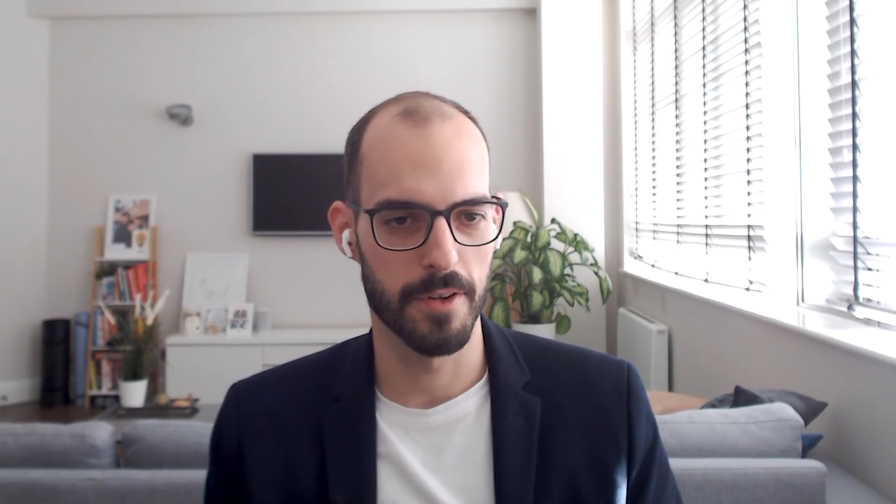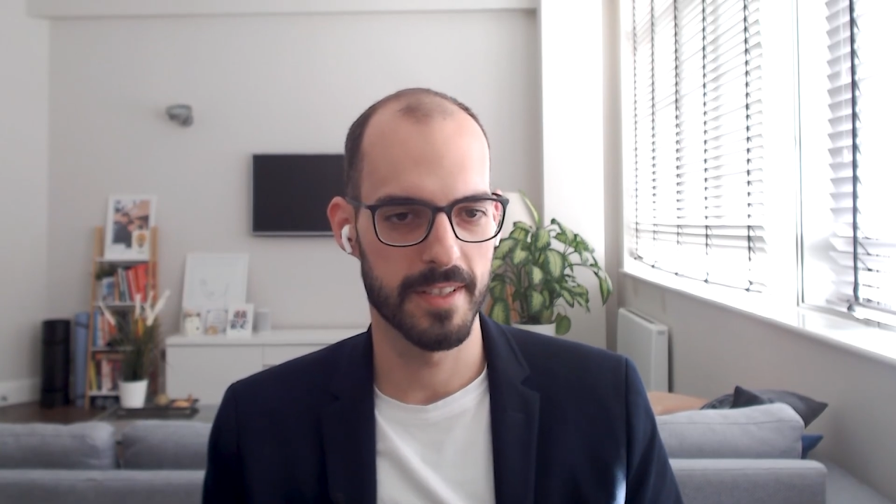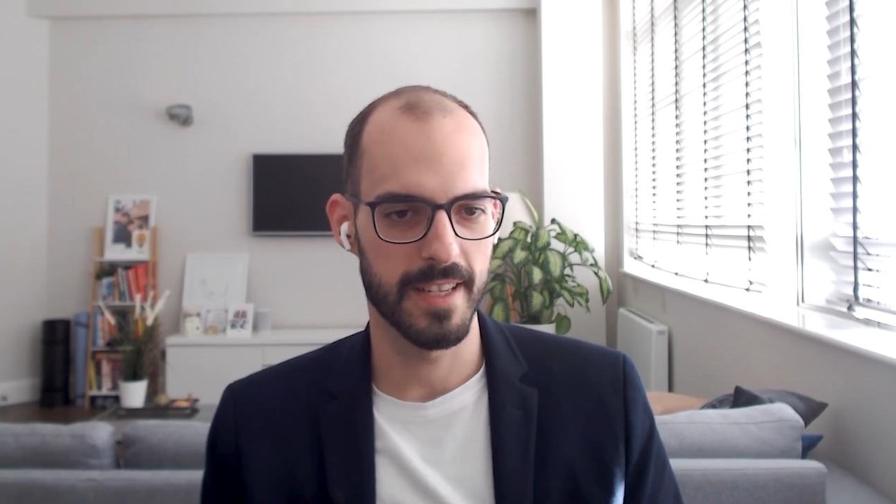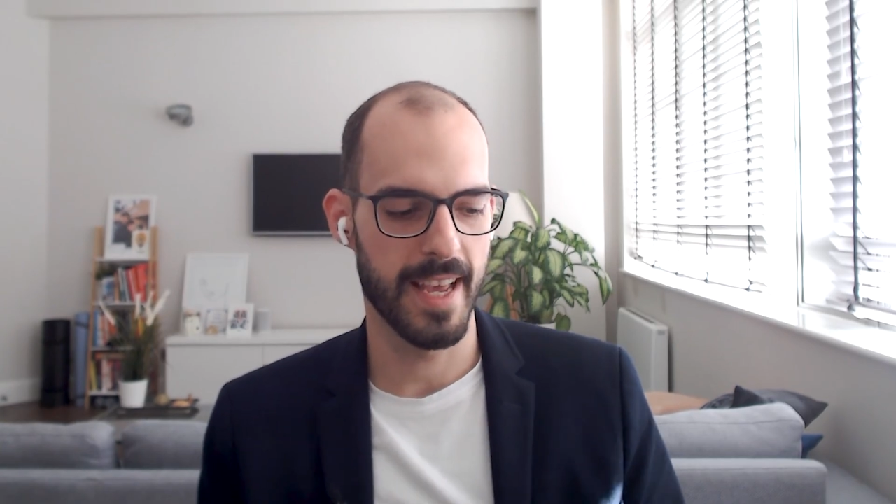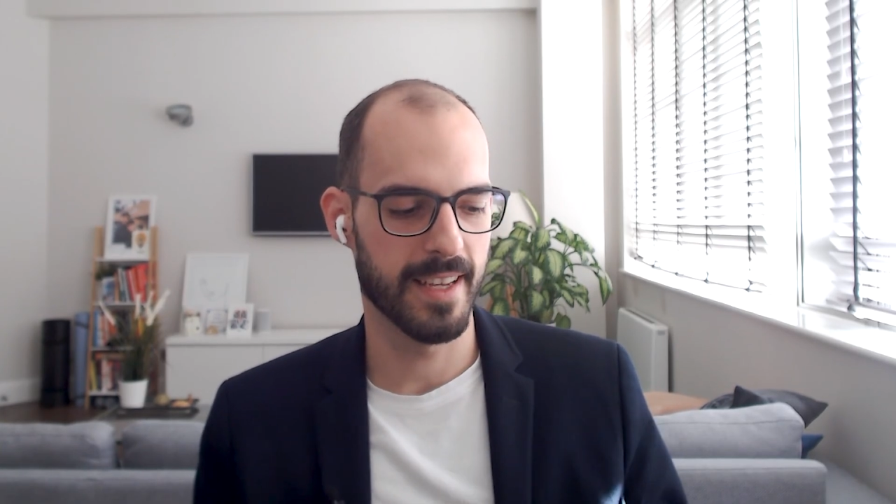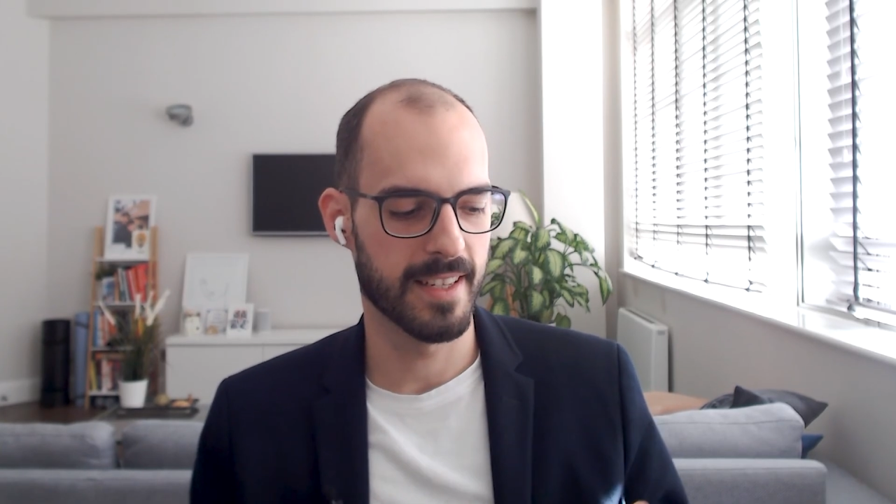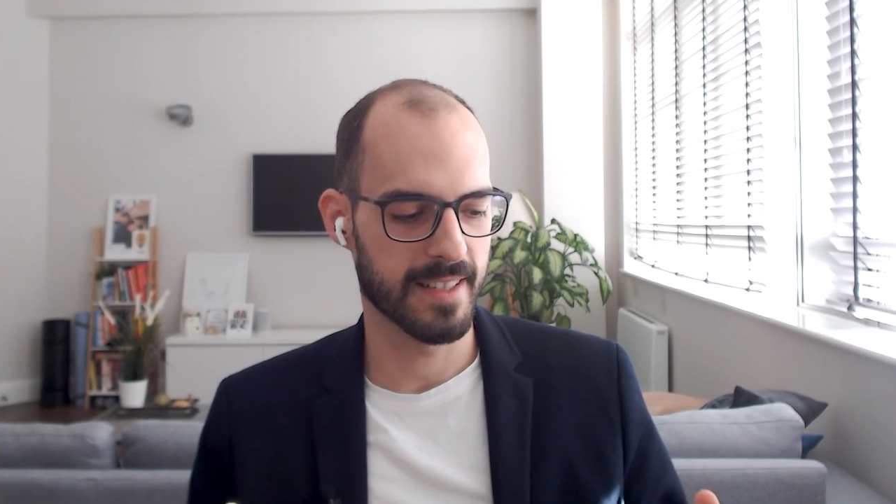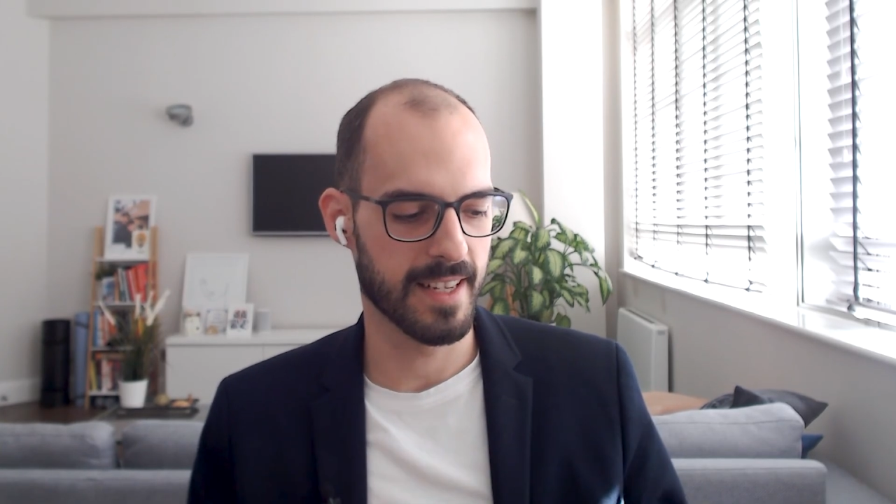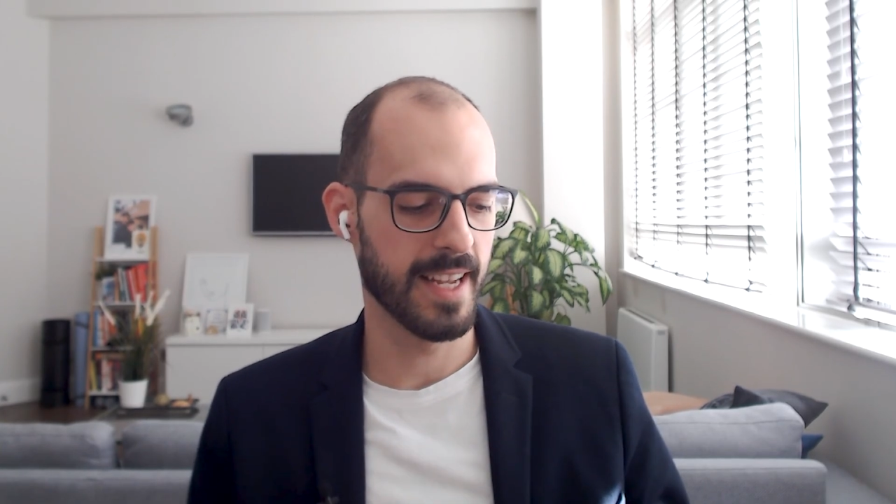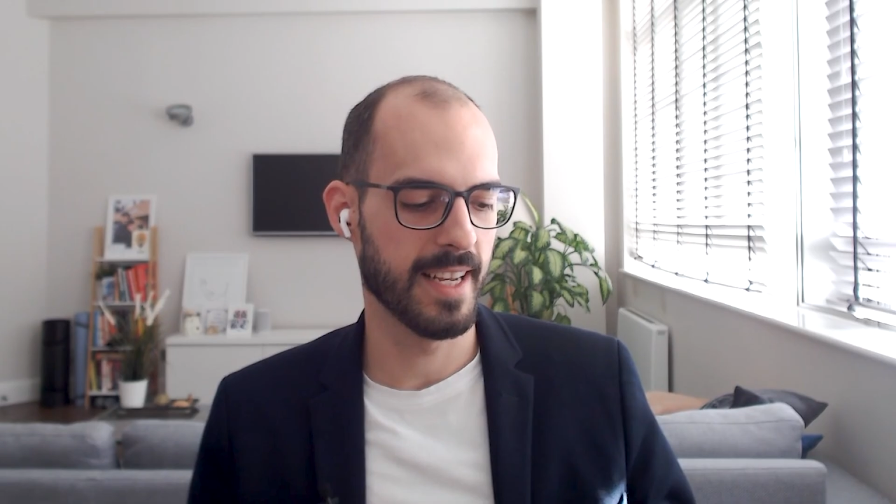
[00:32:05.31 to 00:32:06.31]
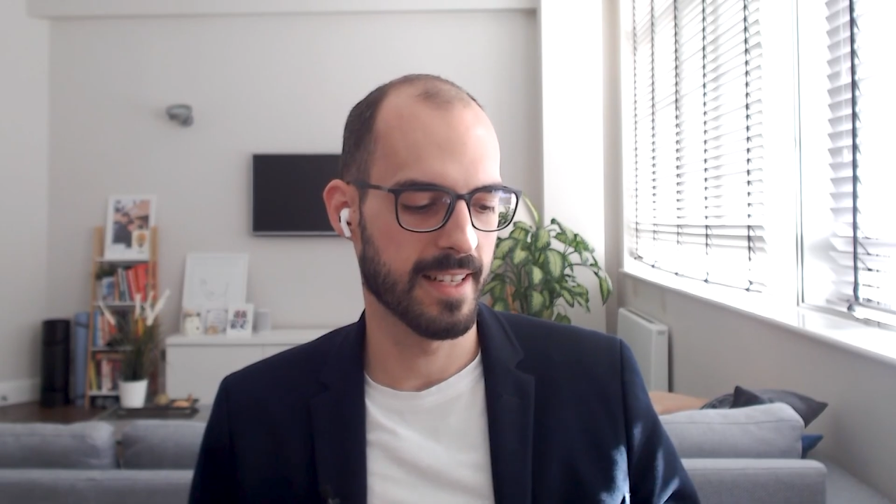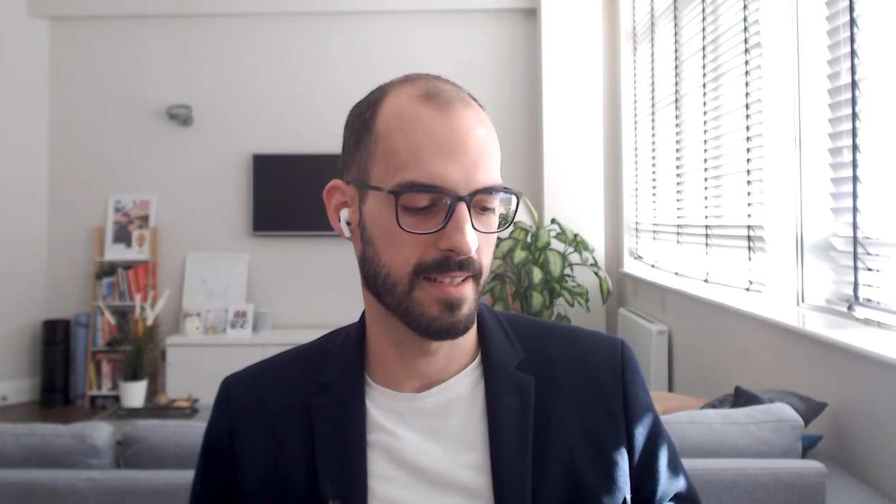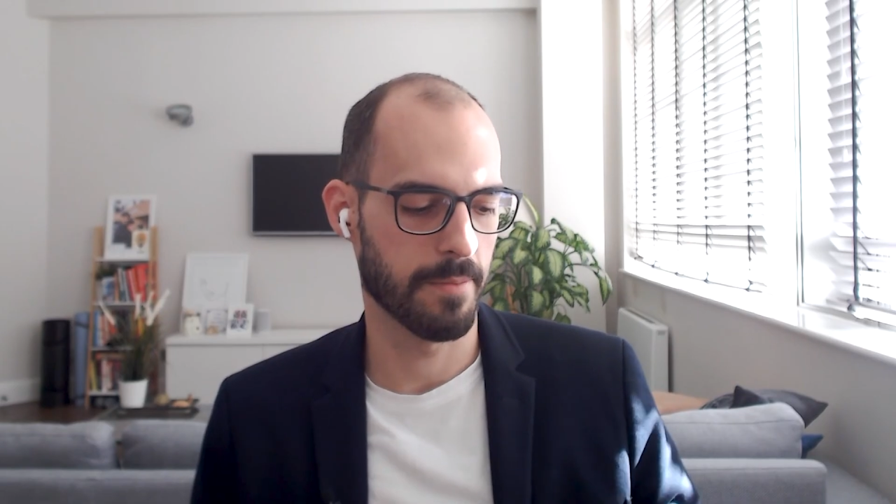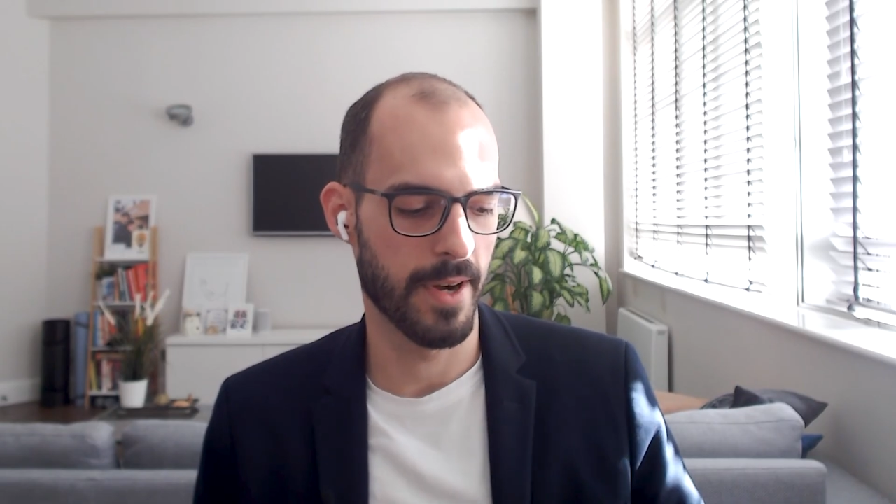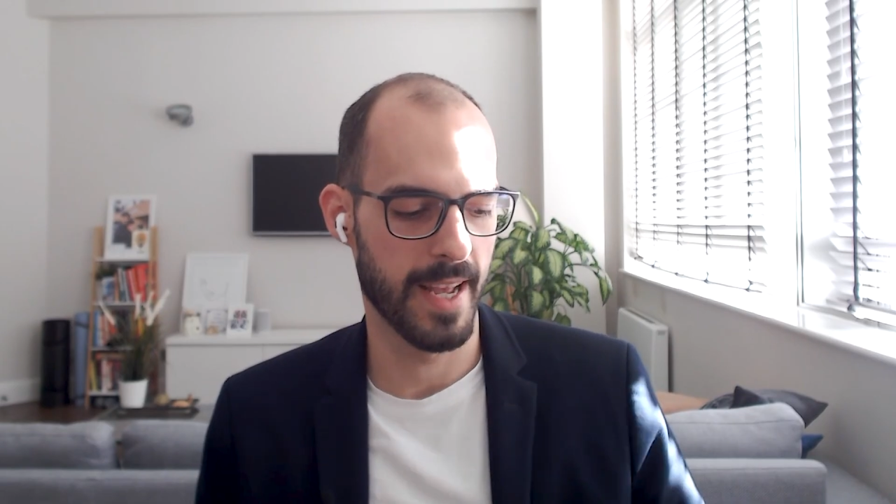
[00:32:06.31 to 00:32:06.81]
saying and deciding as a
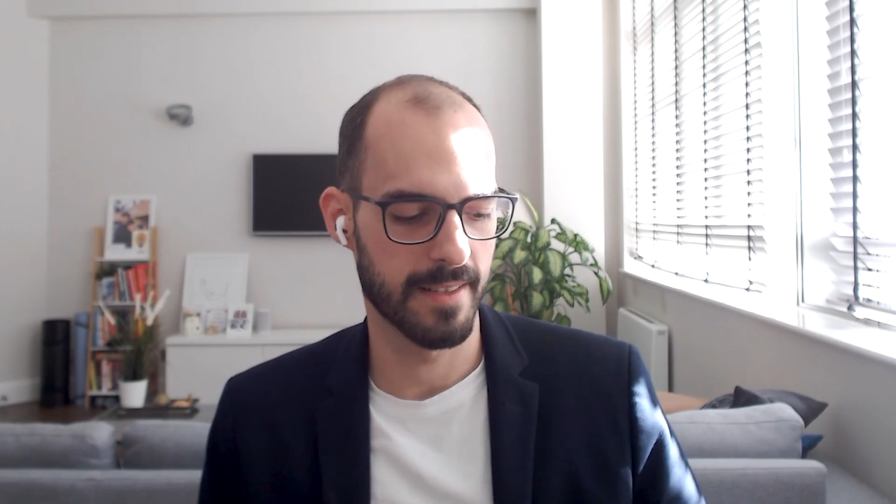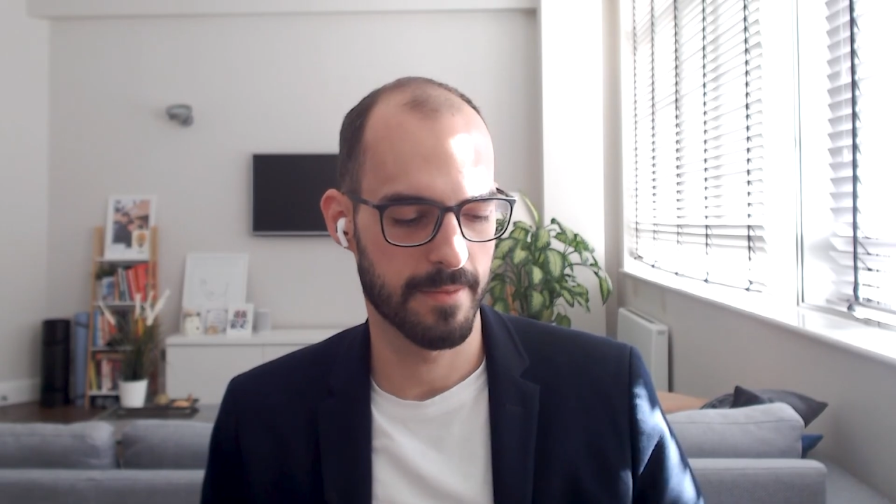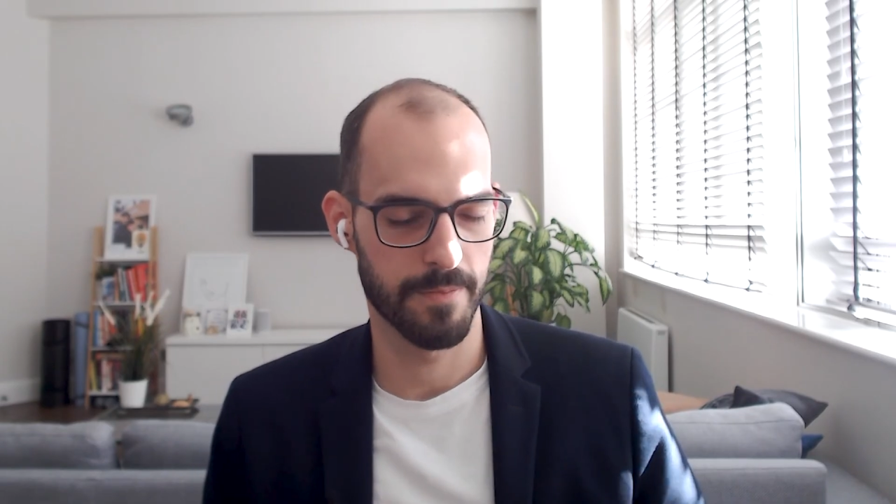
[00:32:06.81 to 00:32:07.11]
brand